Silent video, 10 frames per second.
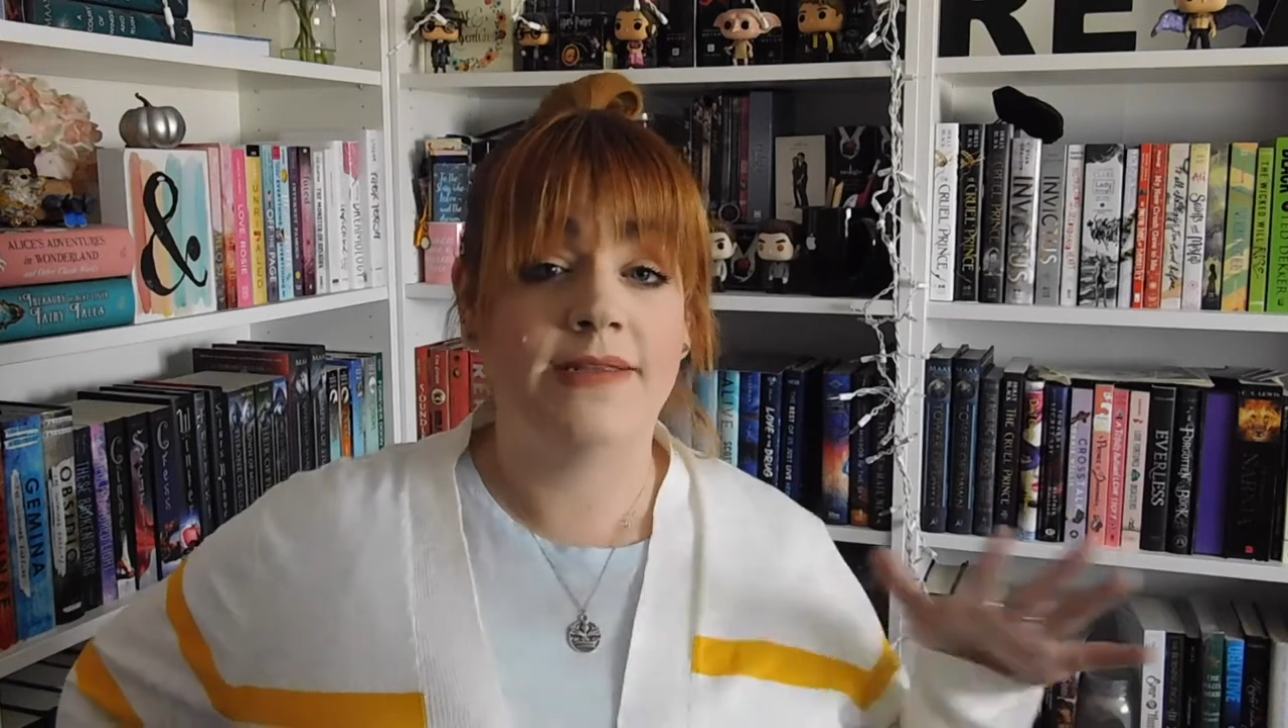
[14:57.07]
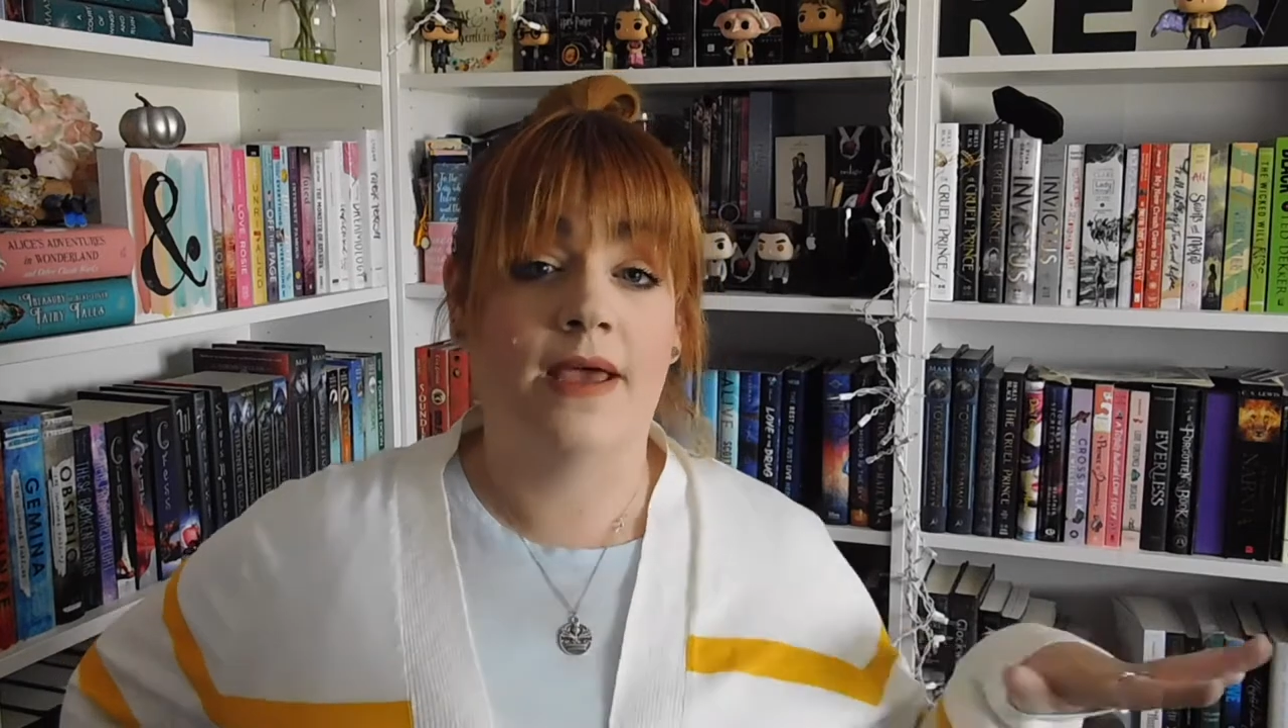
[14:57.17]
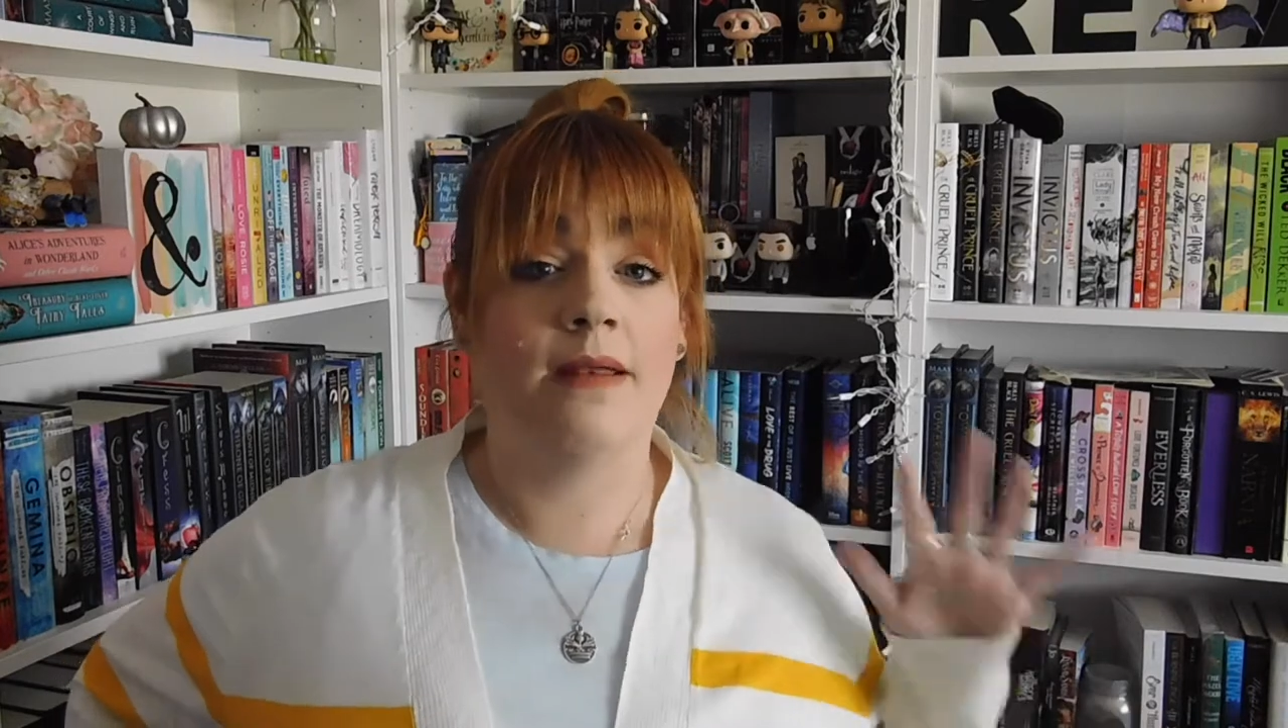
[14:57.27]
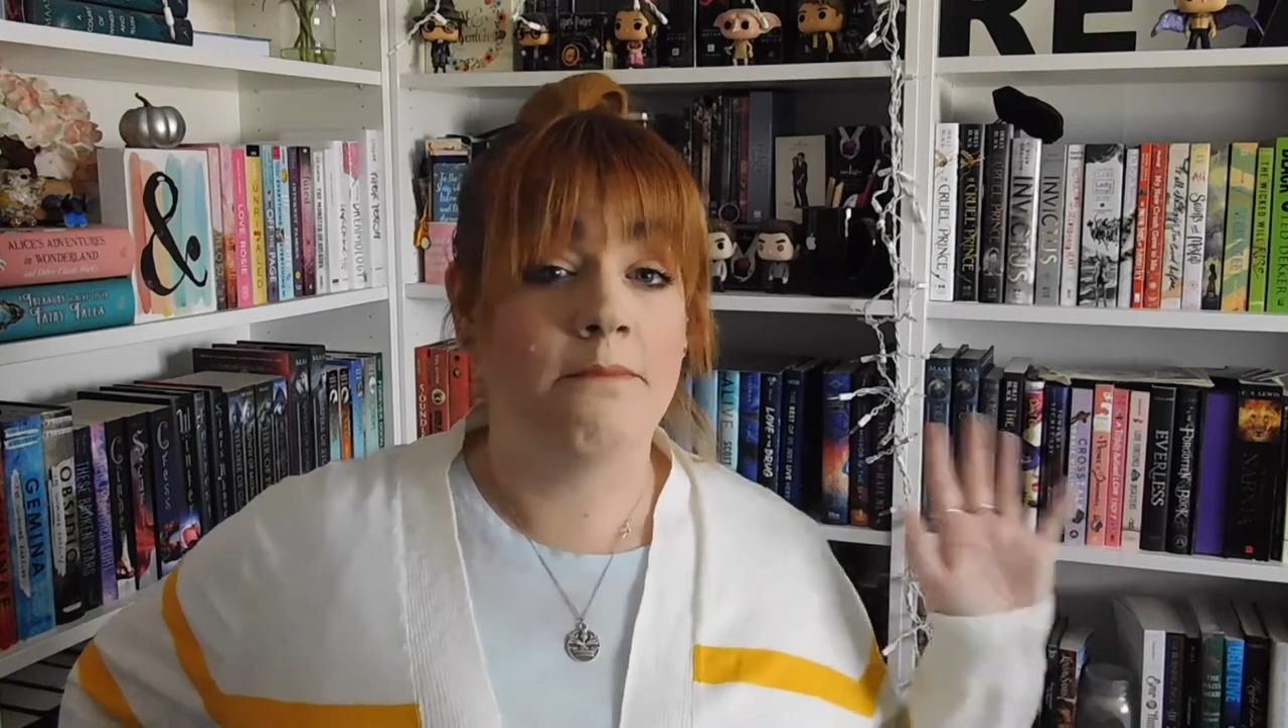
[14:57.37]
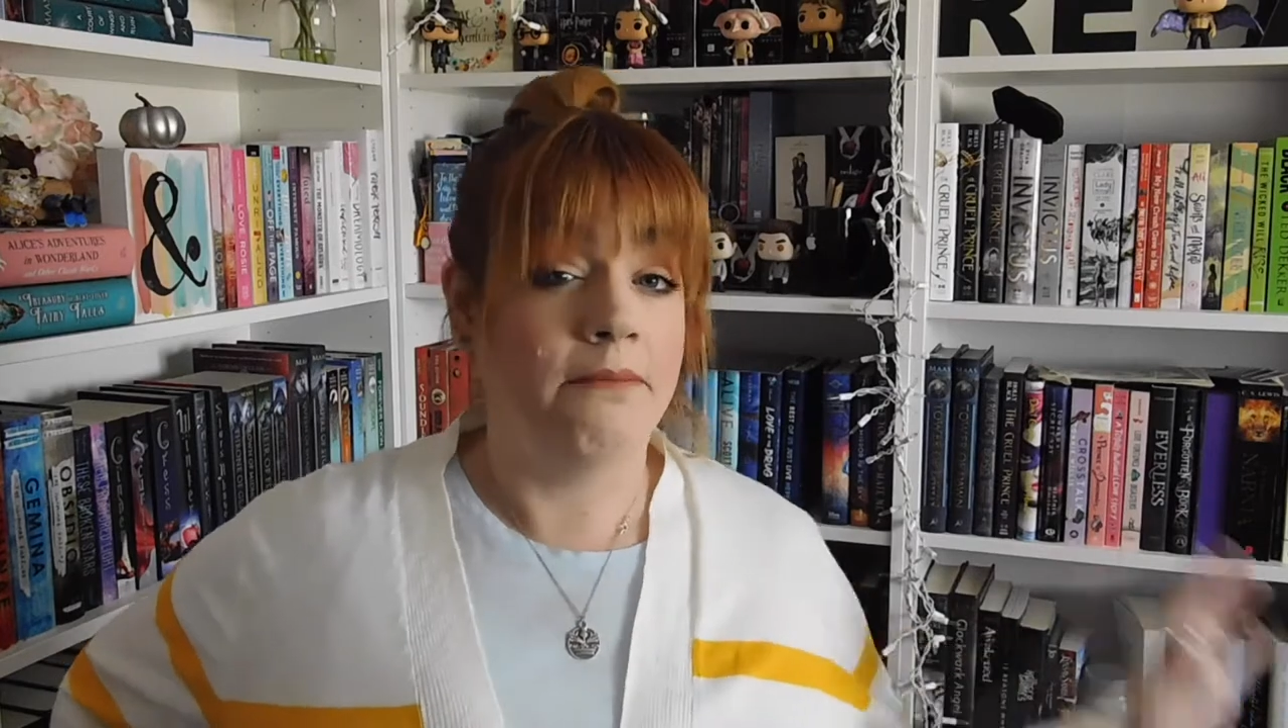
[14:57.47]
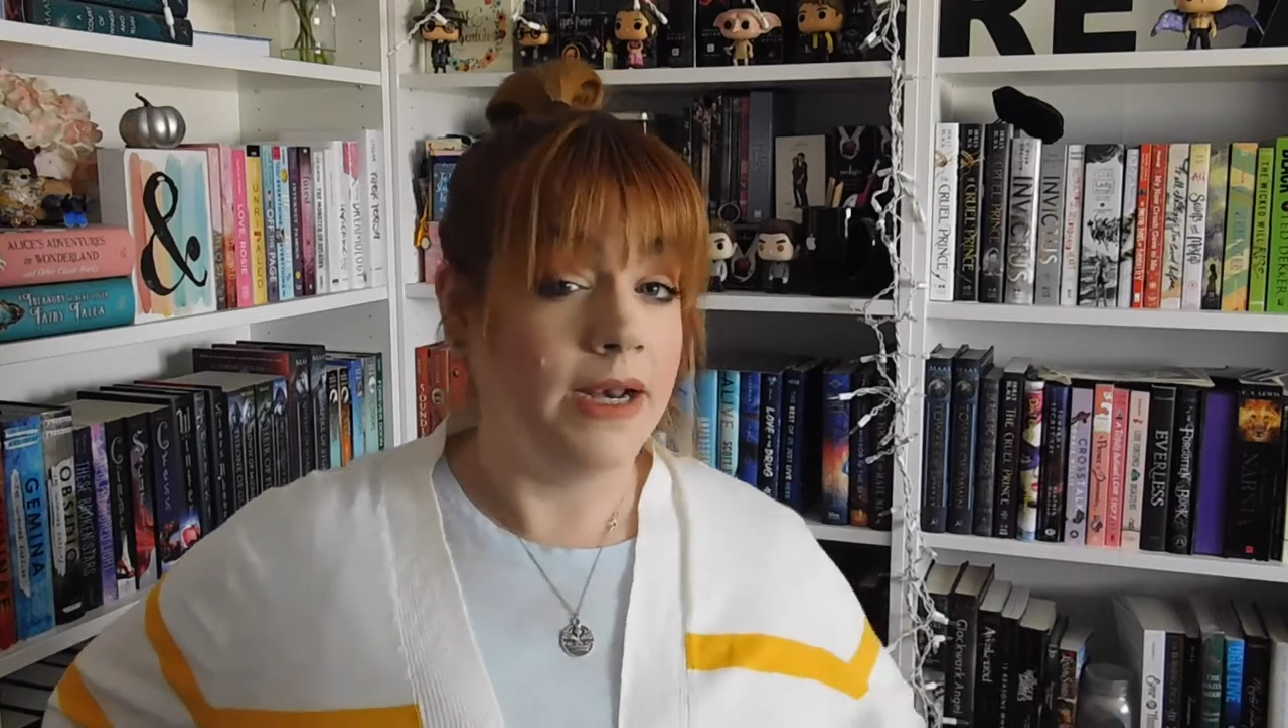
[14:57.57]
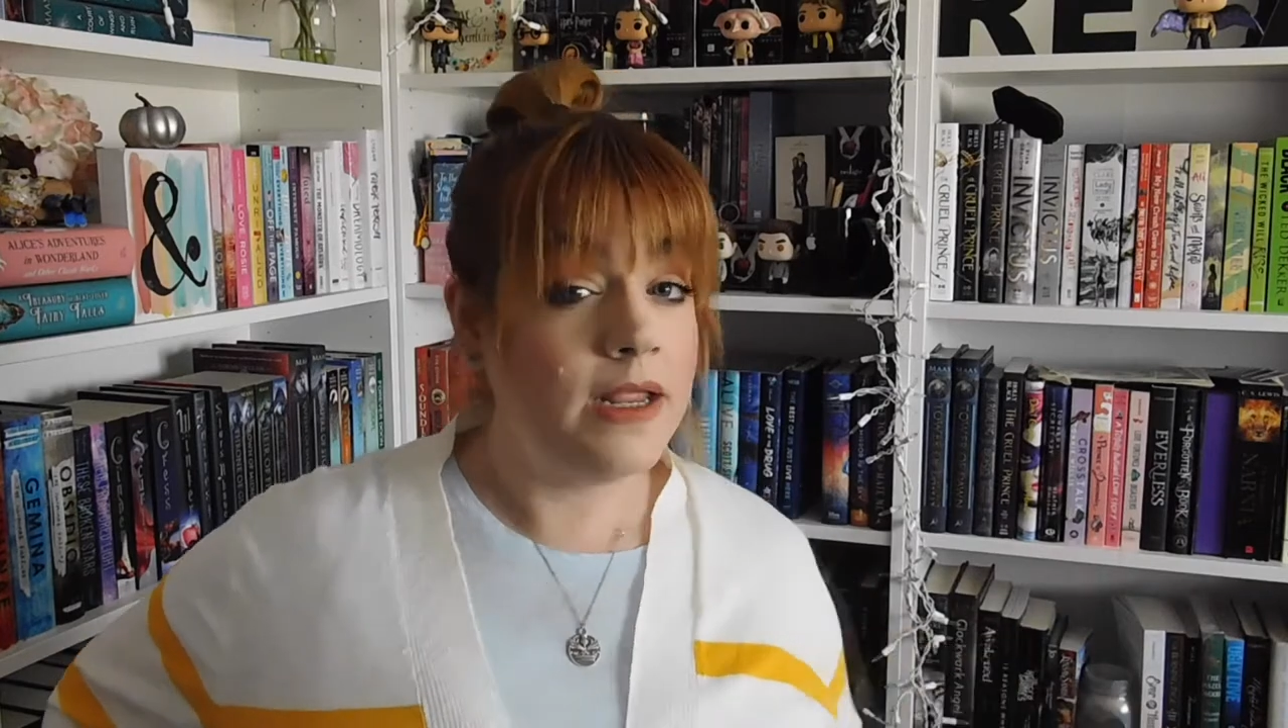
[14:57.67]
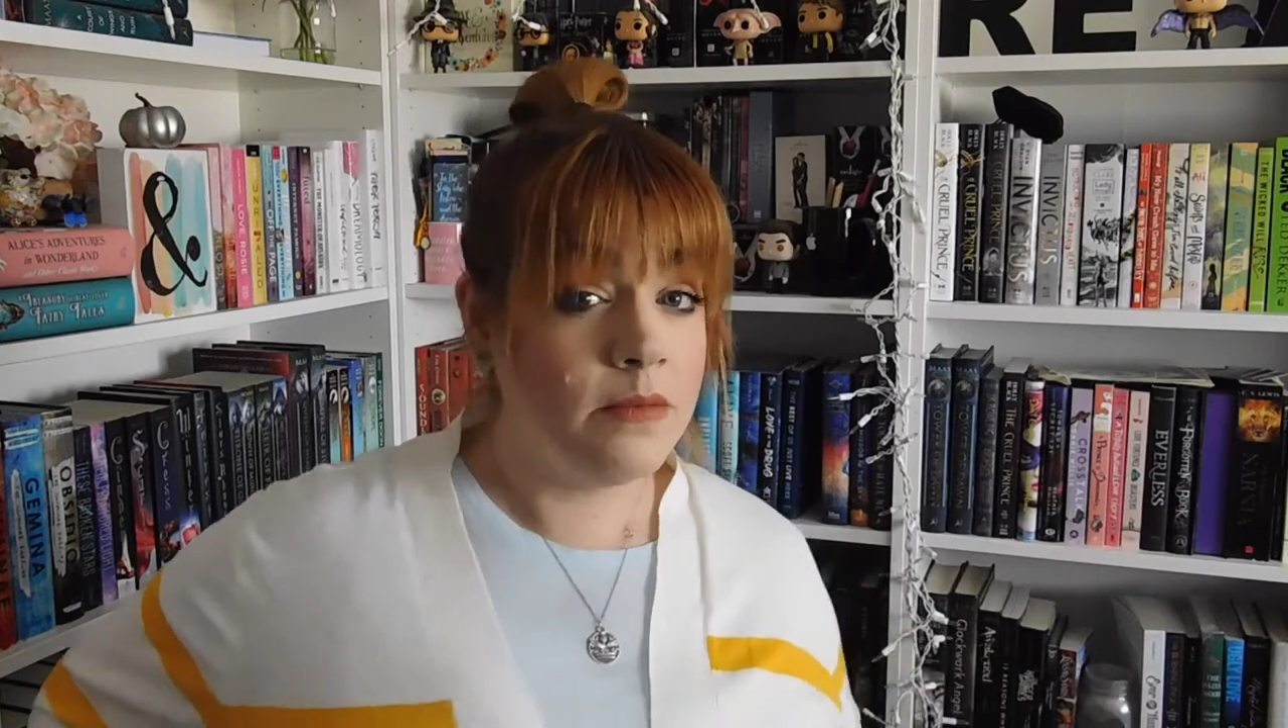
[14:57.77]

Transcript: ton of money